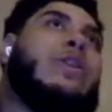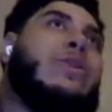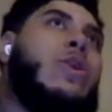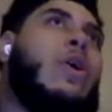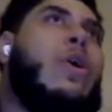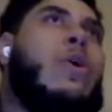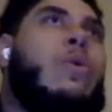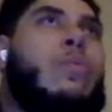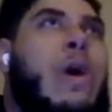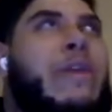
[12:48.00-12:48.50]

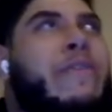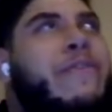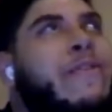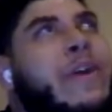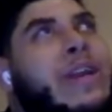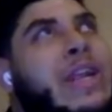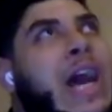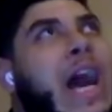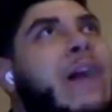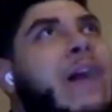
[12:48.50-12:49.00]
know one
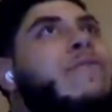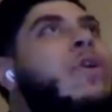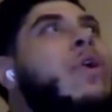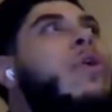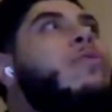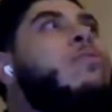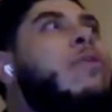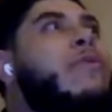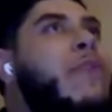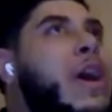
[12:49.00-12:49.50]
thing that I've
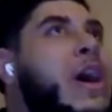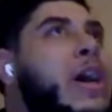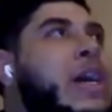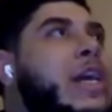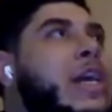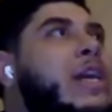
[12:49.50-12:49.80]
known about it,